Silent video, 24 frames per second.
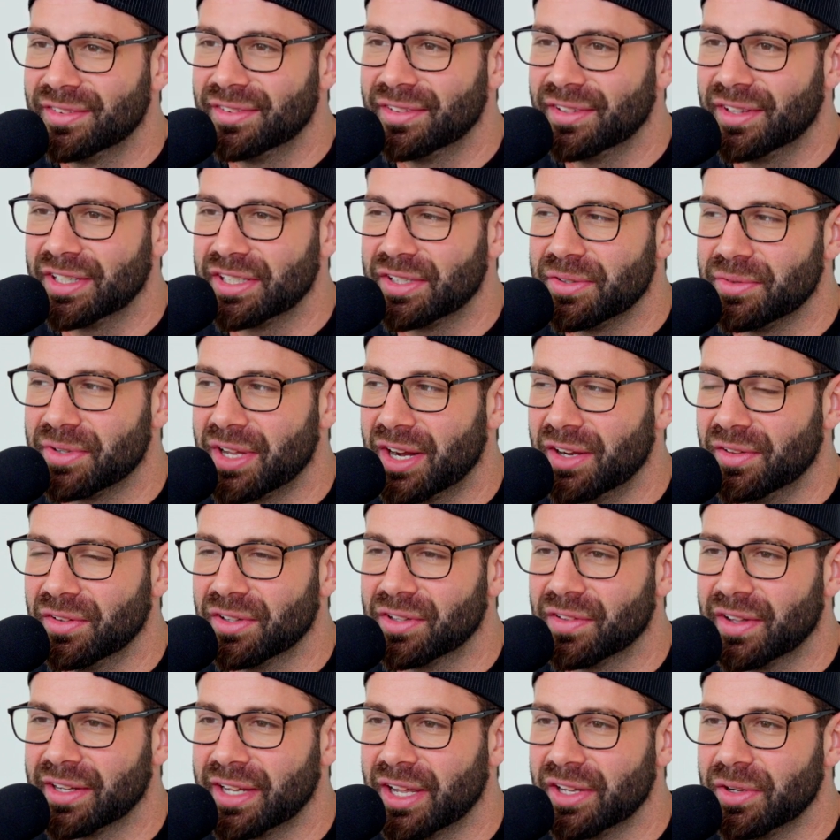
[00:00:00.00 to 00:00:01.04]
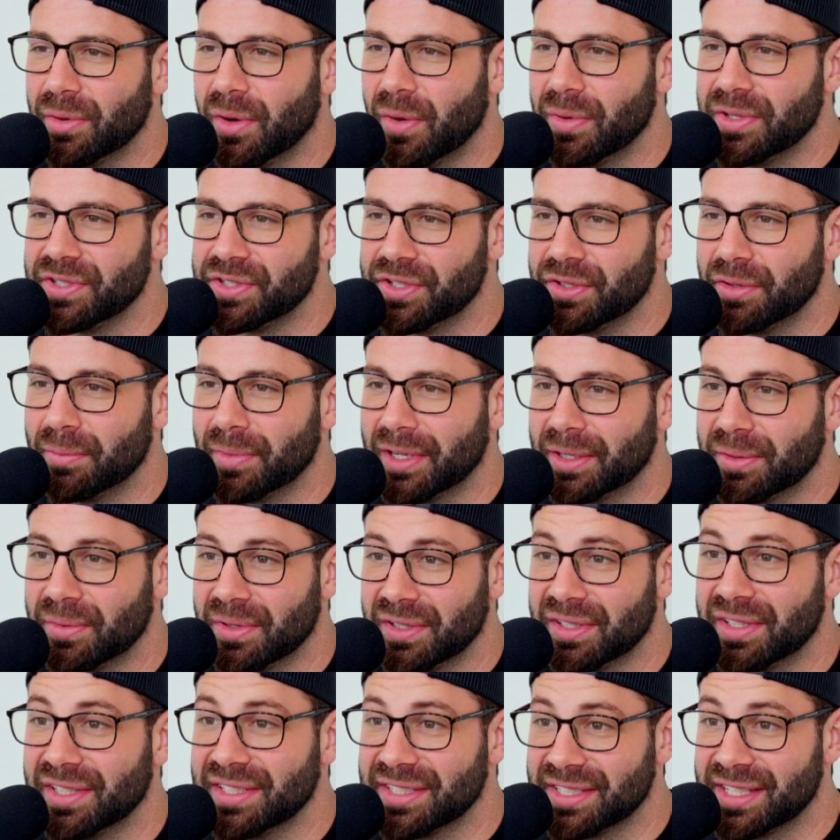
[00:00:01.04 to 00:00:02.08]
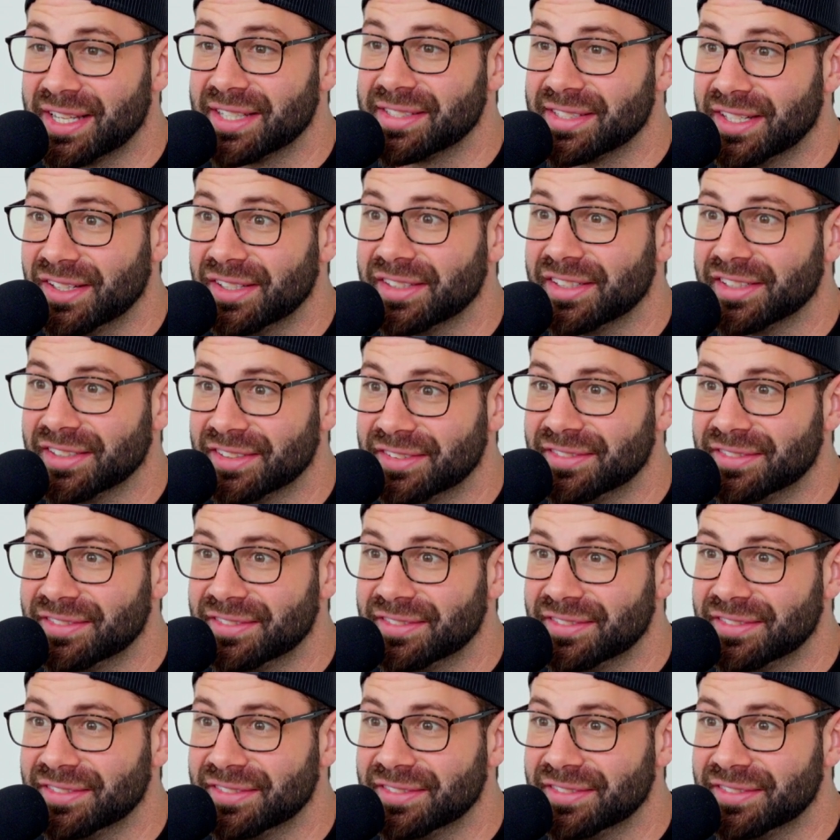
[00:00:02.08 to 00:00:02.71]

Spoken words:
Like, you kind of look like how you always do. I'm like, what does that tell you?